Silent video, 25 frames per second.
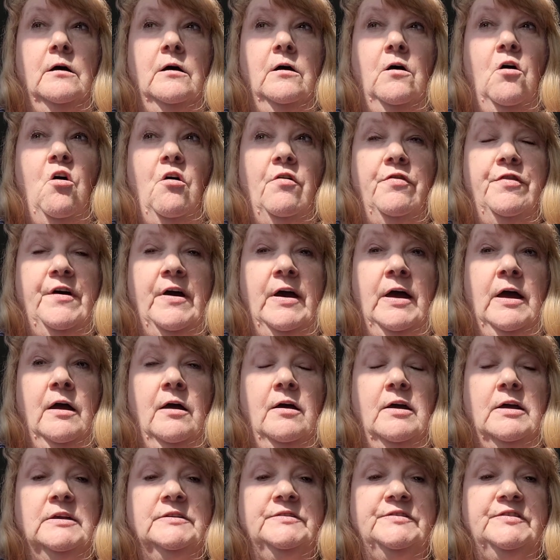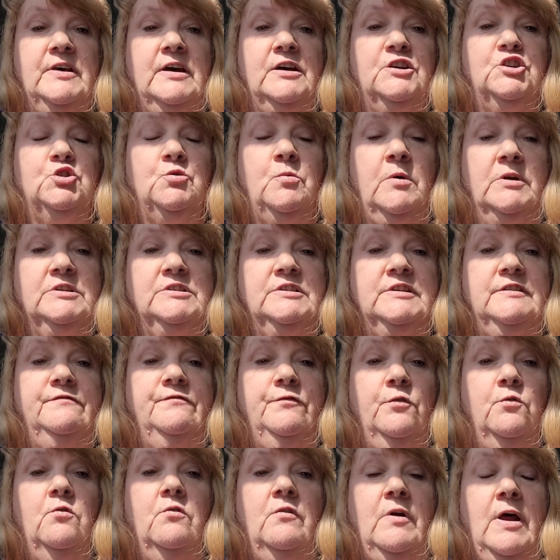is there
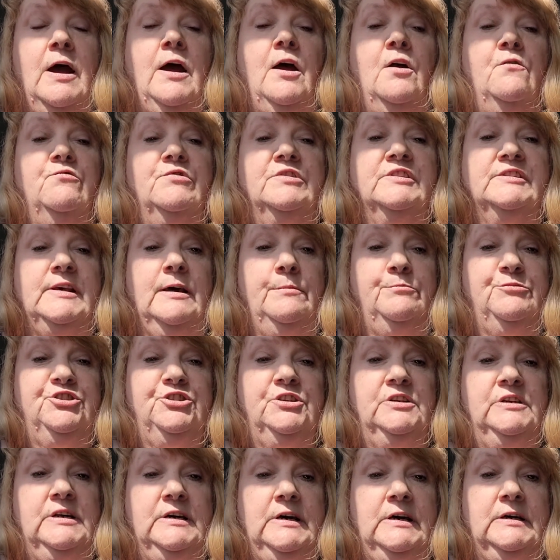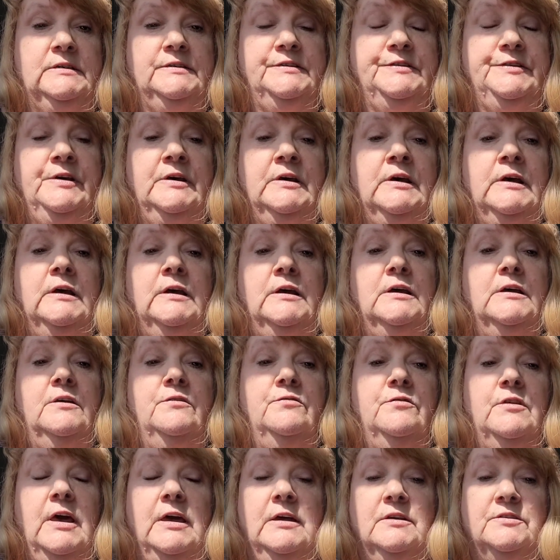24-hour reception desk?
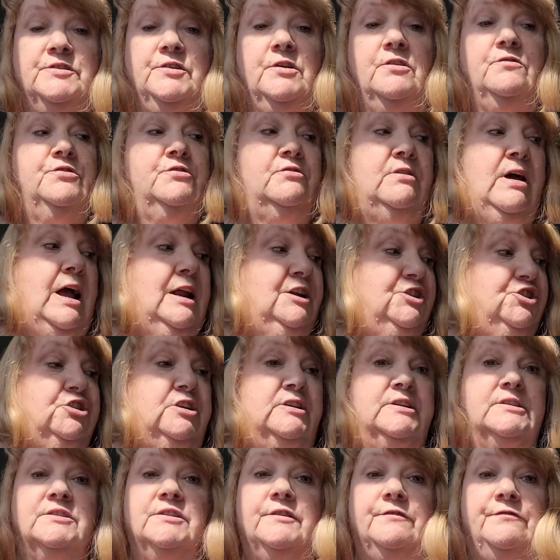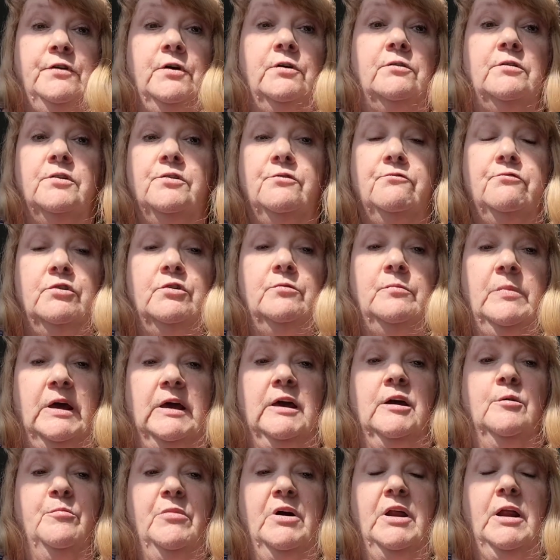Is that there actually isn't a phone in the room
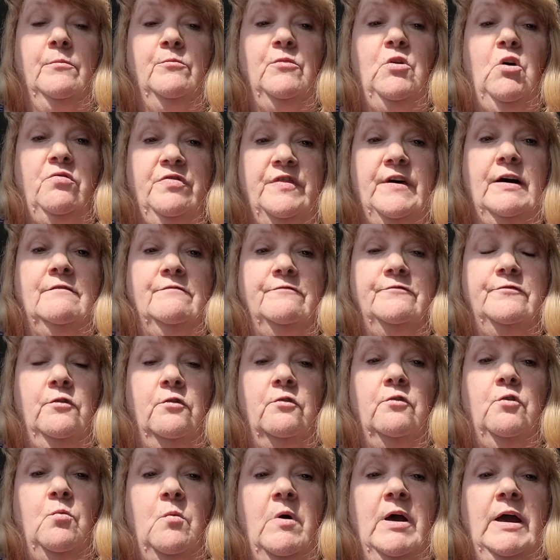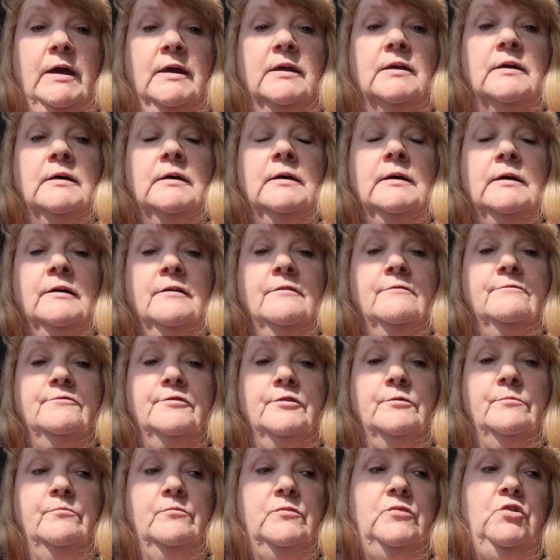here, but I'm not that far away
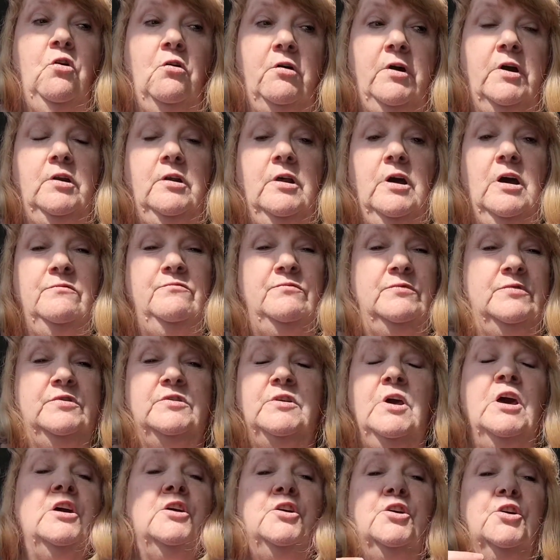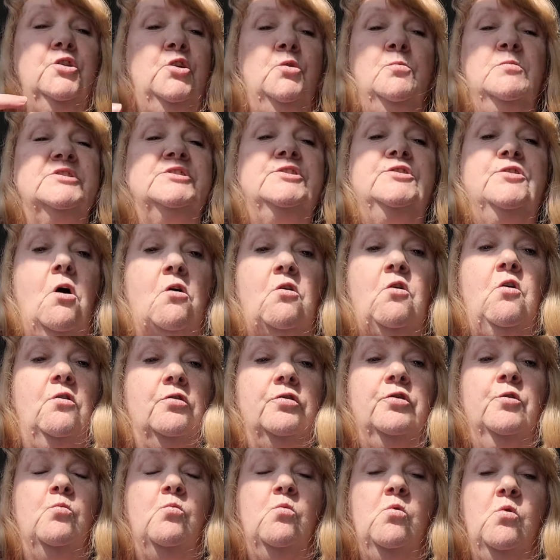from knocking. You can always knock
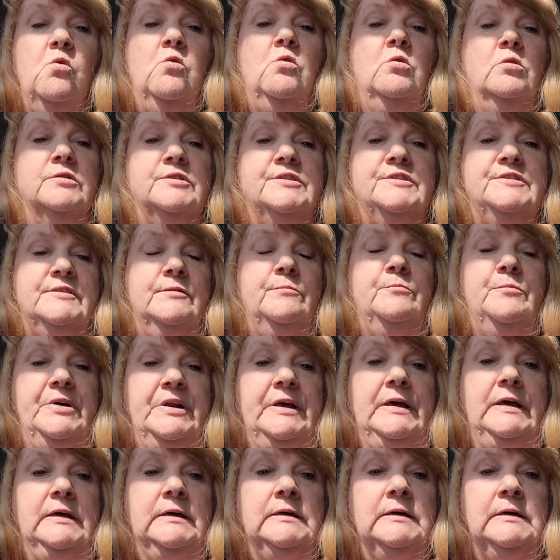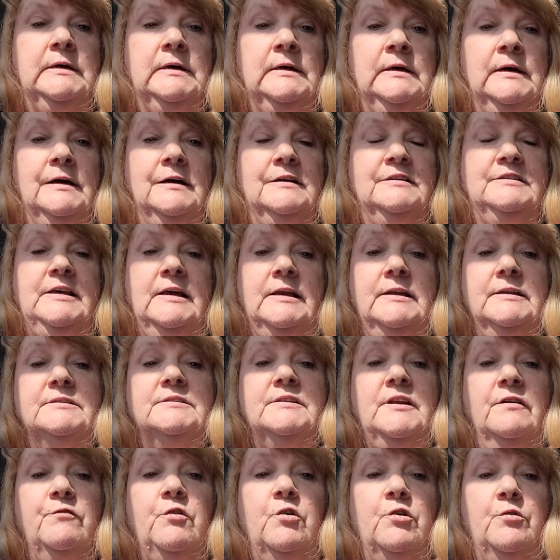on the wall to somebody and say,
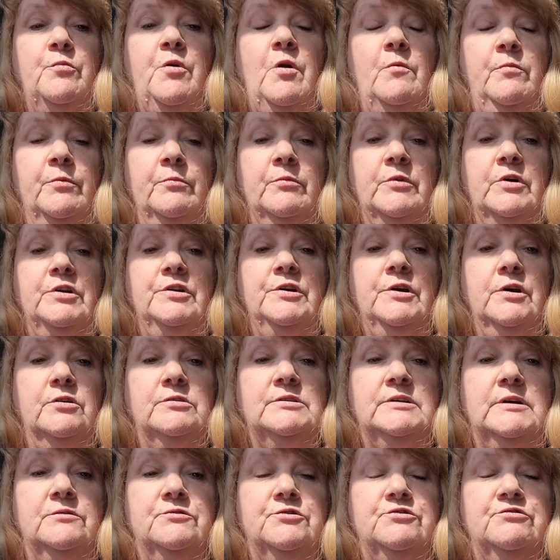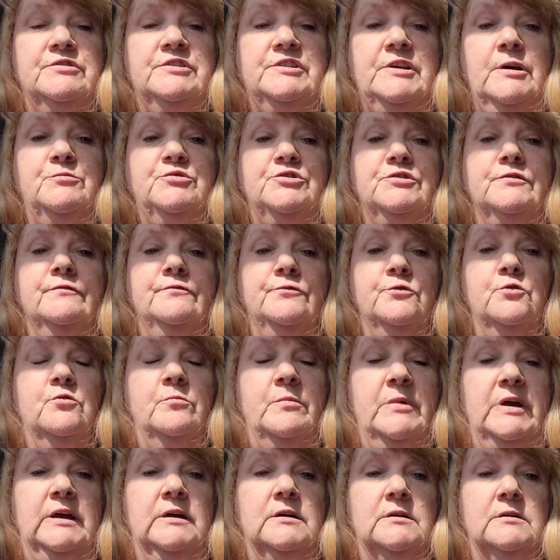listen, I've got a problem, can you go down to reception for
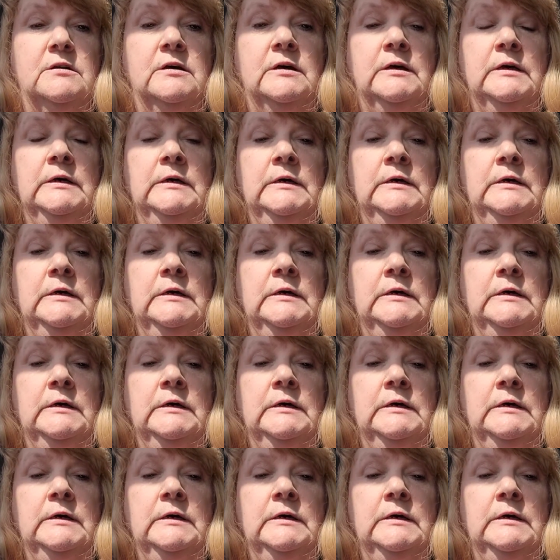me and